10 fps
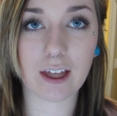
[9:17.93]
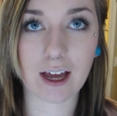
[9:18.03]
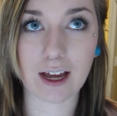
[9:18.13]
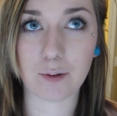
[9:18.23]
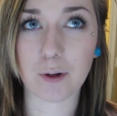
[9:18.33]

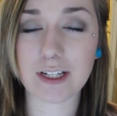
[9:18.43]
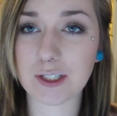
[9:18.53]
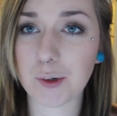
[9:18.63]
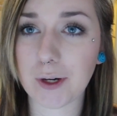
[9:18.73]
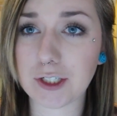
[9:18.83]
I
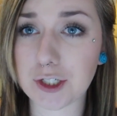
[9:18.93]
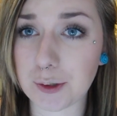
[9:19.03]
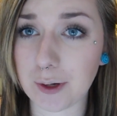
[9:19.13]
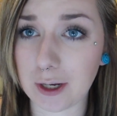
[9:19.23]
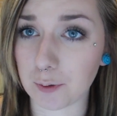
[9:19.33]
was going to
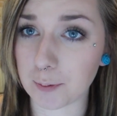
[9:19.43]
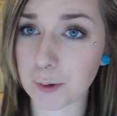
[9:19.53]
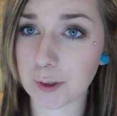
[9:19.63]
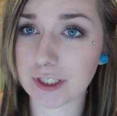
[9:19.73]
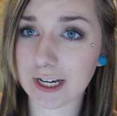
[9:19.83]
do a room
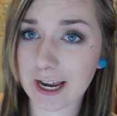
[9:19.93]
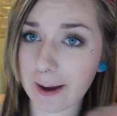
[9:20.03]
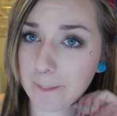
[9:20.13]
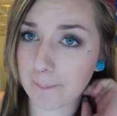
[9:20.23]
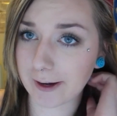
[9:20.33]
tour
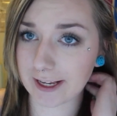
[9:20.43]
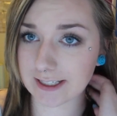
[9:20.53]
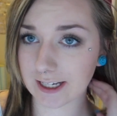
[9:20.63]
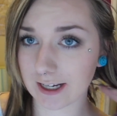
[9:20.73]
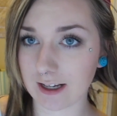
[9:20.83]
today,
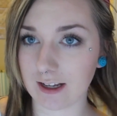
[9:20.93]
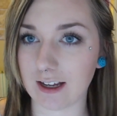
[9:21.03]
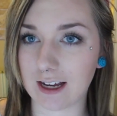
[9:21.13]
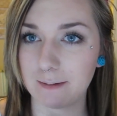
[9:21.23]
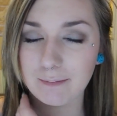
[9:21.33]
but
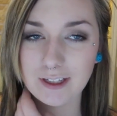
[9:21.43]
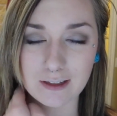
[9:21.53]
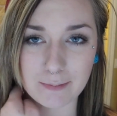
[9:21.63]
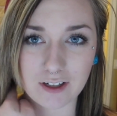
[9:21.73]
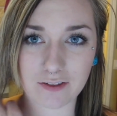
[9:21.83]
I'm in
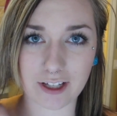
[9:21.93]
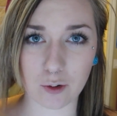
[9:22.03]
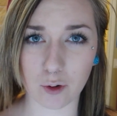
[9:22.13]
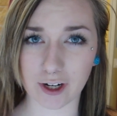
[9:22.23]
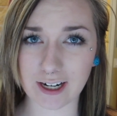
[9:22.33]
the middle of
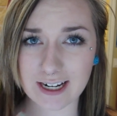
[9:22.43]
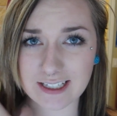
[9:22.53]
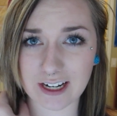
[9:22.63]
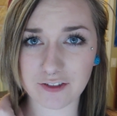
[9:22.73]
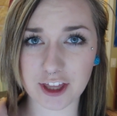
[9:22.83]
like
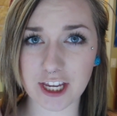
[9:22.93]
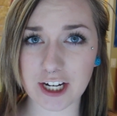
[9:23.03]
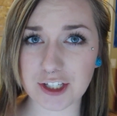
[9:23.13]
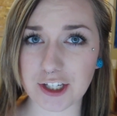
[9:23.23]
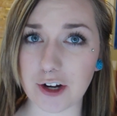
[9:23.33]
organizing
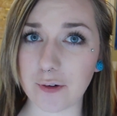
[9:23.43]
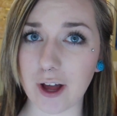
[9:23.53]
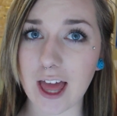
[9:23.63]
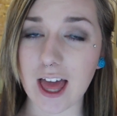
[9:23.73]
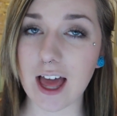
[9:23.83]
everything, so
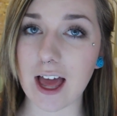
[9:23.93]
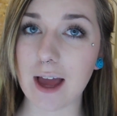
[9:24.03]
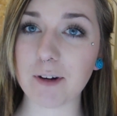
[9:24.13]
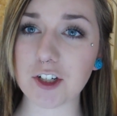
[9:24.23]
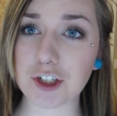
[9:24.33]

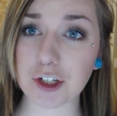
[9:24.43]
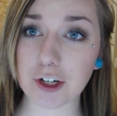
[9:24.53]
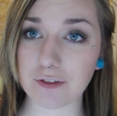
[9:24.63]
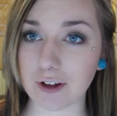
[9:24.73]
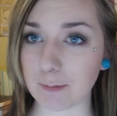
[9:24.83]
I'm not sure
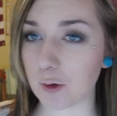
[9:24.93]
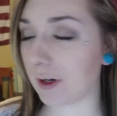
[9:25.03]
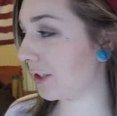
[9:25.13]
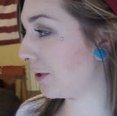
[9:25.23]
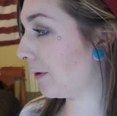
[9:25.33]
if I'm
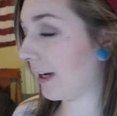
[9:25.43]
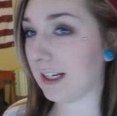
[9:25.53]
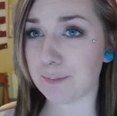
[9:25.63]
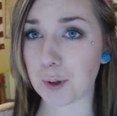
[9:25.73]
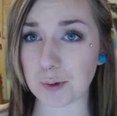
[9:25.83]
going to
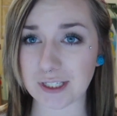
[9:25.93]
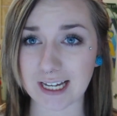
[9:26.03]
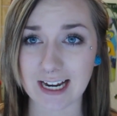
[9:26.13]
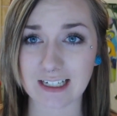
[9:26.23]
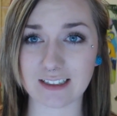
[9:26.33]
post
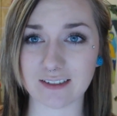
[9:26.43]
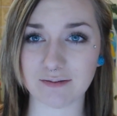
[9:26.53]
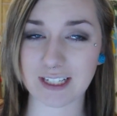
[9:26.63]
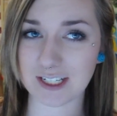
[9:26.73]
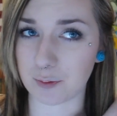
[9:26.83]
that
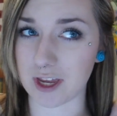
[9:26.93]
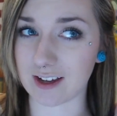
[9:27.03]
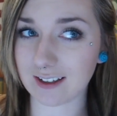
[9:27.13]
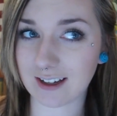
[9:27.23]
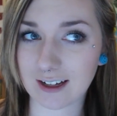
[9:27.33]
this week.